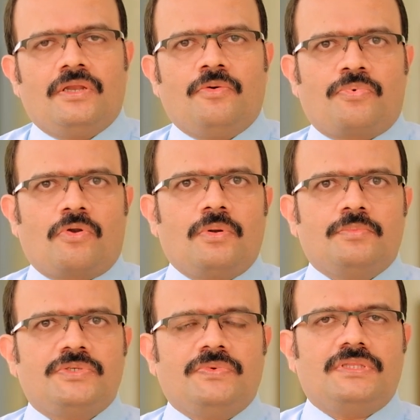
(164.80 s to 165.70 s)
Now,
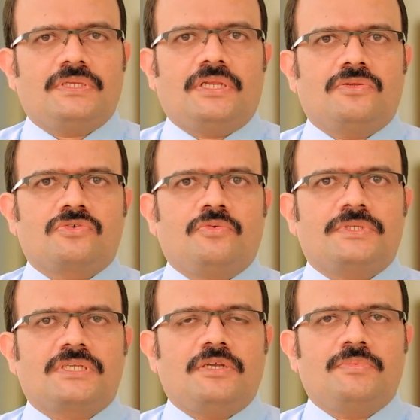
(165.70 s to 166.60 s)
problems with the
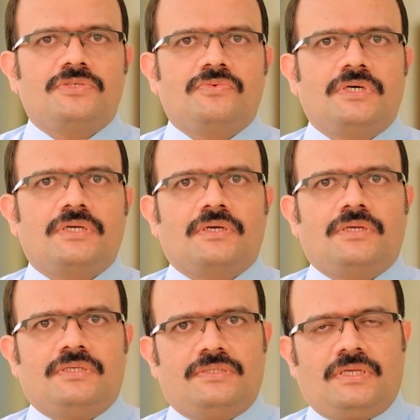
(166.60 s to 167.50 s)
endoscopic skull base work
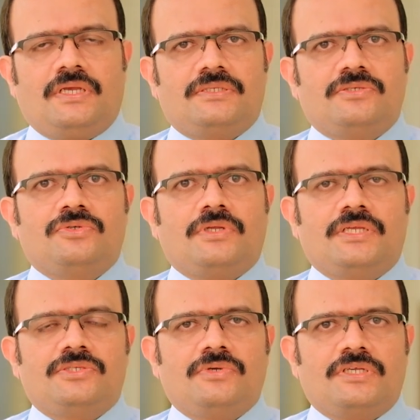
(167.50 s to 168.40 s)
is, as
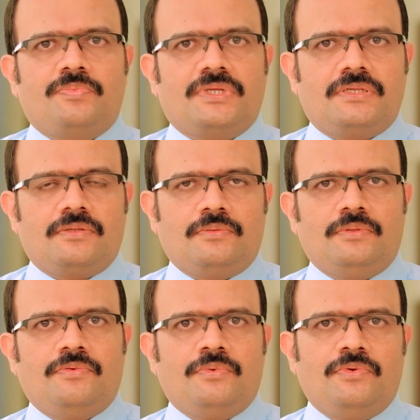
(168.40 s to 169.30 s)
you expect,
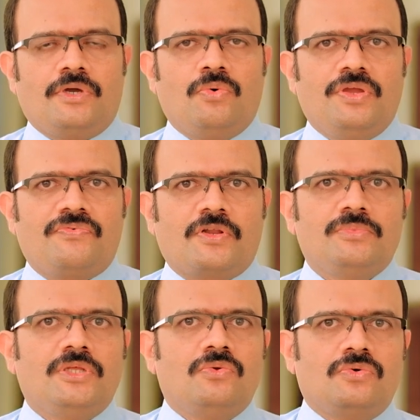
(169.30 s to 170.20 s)
you are going
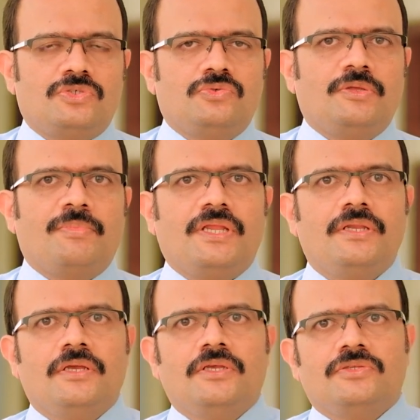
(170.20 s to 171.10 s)
from the nose to the brain,
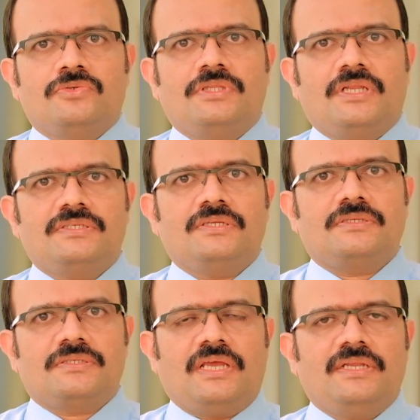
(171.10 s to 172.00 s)
so there is a
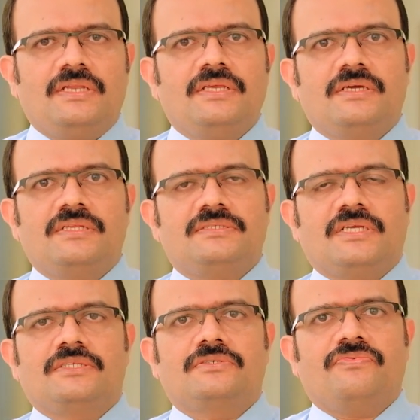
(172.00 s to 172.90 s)
slightly increased
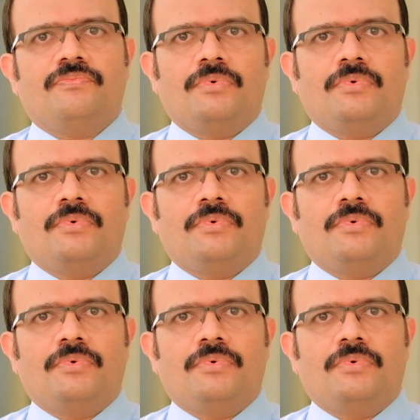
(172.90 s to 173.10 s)
chance of